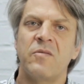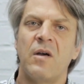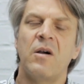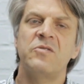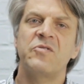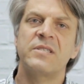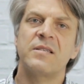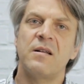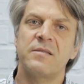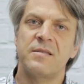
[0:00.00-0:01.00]
those
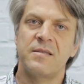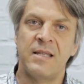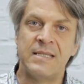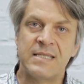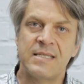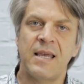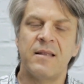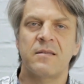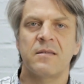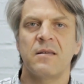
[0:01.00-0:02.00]
results are then
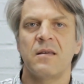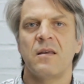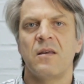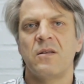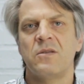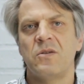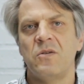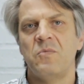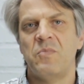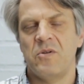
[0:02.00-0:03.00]
sent
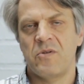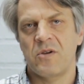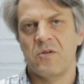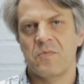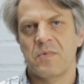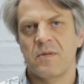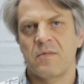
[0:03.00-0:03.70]
to BlueCube.